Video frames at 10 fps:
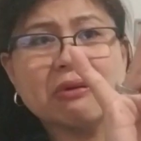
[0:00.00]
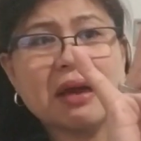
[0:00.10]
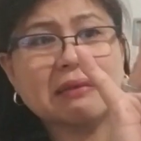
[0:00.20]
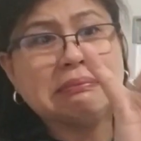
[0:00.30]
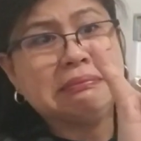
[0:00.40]

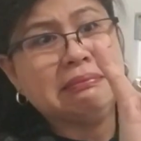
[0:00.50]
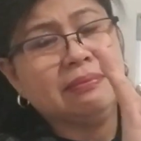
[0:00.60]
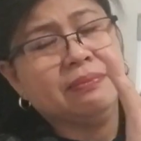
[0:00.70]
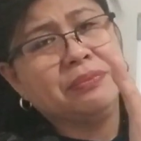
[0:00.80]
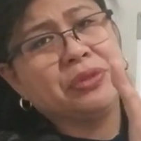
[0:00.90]
quack,
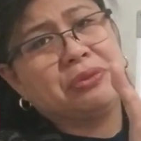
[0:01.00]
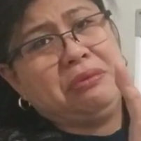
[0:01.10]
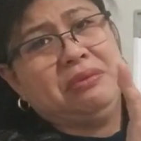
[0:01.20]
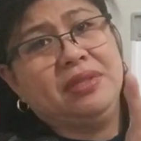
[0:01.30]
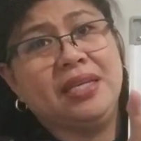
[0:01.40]
but
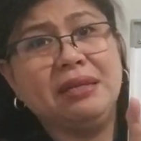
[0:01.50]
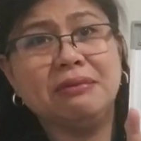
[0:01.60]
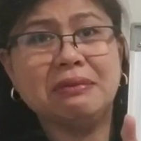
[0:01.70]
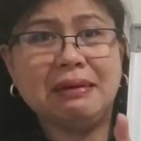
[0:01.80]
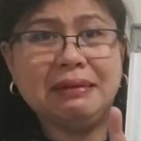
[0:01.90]
only
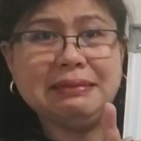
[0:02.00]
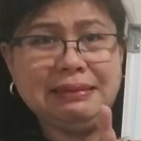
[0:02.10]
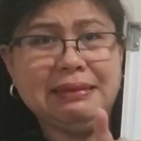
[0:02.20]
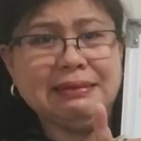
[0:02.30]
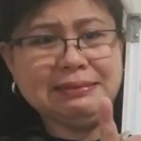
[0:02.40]
1
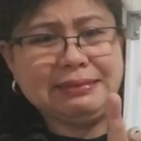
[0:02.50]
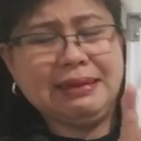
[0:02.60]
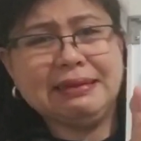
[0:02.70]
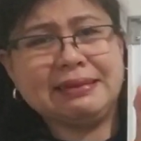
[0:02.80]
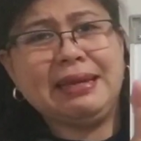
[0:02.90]
little
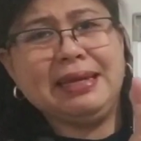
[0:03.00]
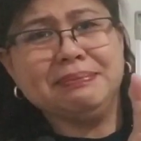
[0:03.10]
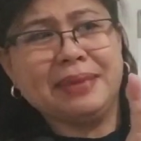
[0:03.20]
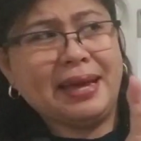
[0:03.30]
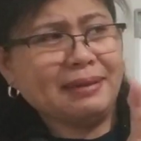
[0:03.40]
duck
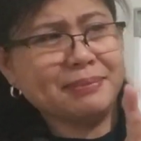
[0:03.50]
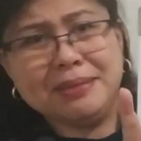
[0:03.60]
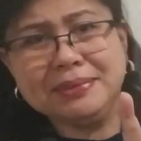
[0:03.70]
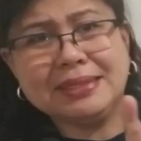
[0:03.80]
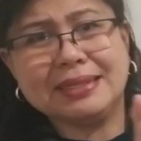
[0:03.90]
came back.
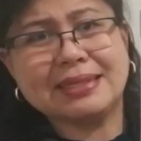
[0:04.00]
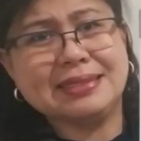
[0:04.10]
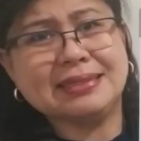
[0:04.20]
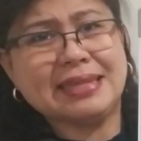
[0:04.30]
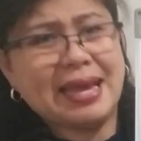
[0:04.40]
Mama duck
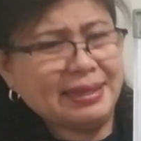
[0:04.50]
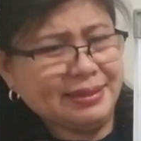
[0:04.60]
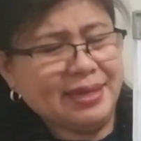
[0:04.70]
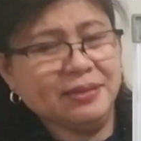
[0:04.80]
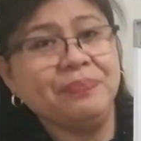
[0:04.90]
is sad
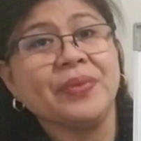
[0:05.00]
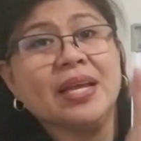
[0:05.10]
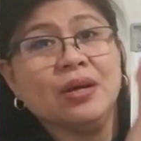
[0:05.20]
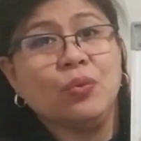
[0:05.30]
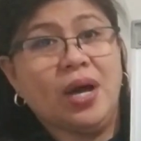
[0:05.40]
now.
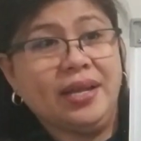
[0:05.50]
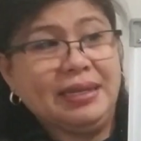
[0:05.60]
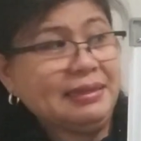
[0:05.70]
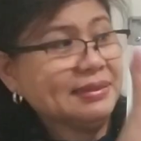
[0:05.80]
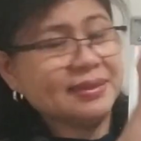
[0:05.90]
1
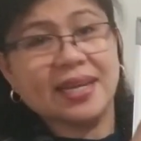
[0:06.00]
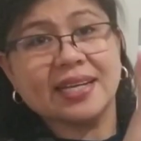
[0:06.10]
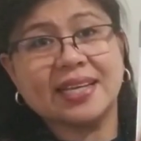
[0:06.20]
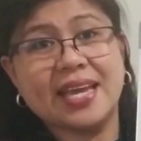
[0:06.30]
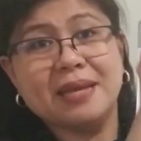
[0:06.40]
little
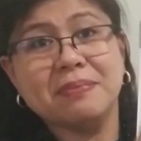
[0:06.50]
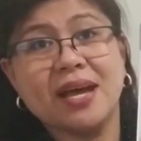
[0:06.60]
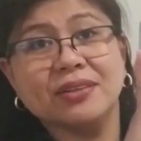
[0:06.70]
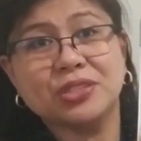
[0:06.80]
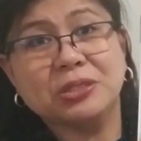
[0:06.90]
duck came
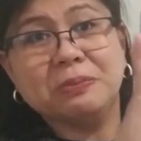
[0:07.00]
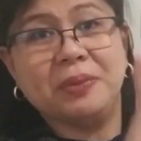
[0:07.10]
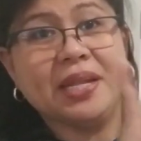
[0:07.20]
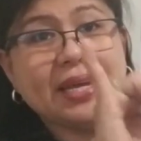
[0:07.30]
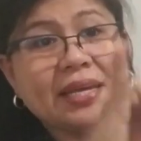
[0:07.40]
out to
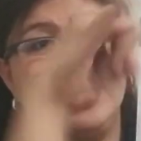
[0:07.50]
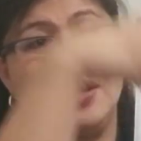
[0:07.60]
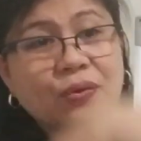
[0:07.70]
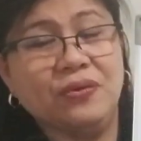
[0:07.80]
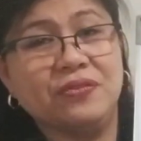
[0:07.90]
play
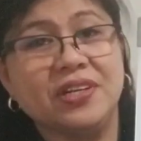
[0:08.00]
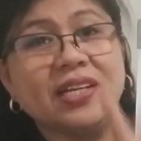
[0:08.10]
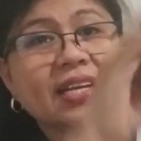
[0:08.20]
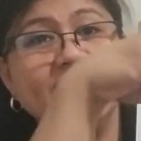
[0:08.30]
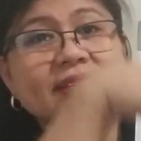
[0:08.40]
over
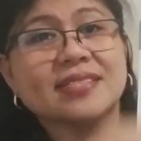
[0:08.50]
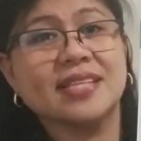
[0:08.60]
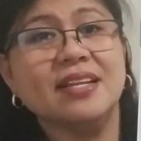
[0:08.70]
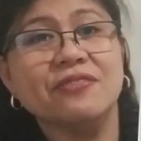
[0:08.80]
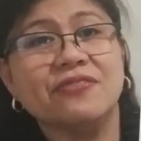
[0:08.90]
the hills
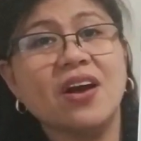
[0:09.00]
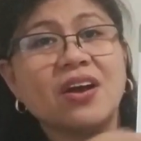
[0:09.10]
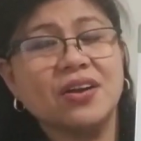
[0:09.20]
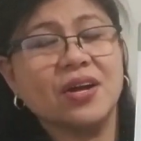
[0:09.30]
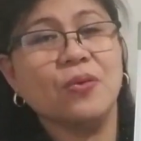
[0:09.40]
and
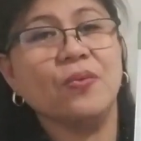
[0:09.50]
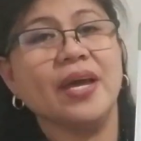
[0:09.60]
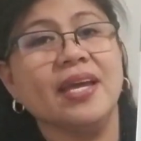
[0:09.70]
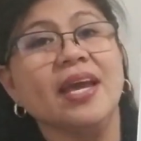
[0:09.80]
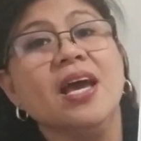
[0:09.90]
far
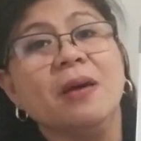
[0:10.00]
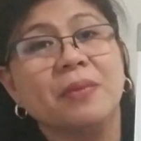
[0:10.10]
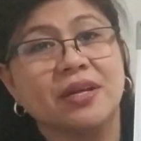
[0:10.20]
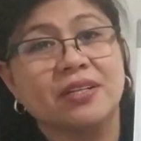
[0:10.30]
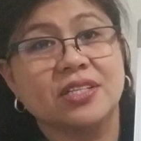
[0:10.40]
away.
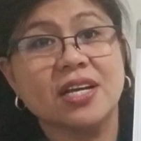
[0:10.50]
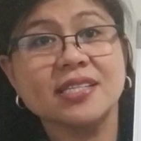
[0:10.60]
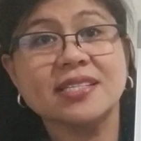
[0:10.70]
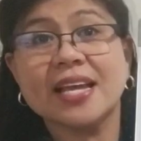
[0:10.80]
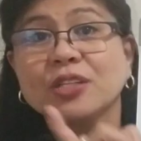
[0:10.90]
Mother duck
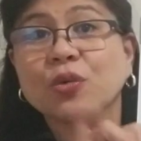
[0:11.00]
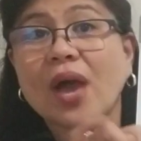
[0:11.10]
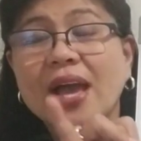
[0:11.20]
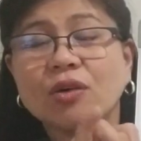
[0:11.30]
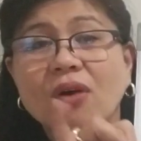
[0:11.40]
said
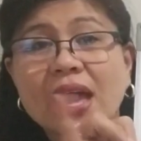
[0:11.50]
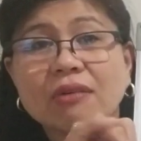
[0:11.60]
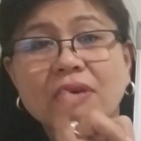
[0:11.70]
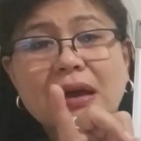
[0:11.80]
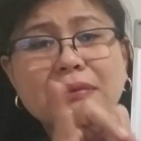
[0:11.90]
quack,
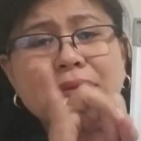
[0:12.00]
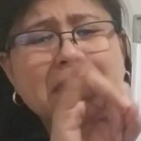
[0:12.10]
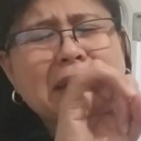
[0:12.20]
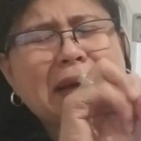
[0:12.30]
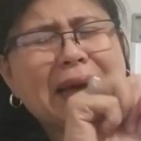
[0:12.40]
quack, quack,
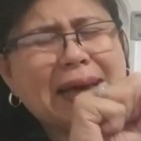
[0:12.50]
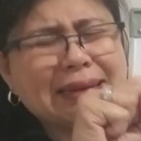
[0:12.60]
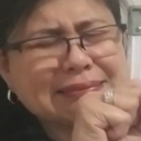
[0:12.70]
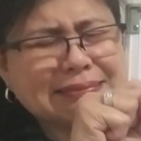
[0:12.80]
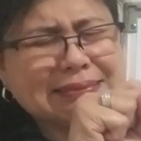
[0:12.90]

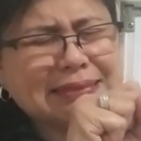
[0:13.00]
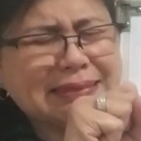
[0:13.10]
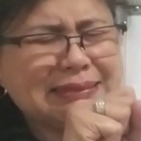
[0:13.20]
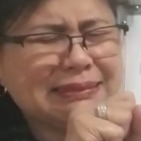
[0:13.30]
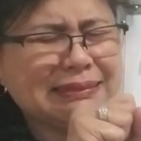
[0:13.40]
quack.
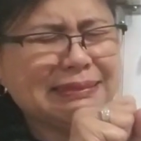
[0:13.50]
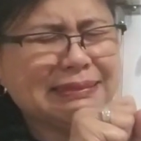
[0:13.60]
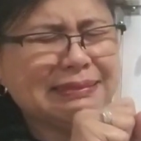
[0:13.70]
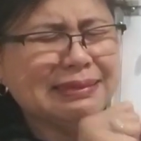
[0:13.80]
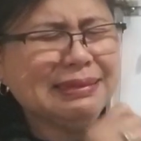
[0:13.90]
Oh,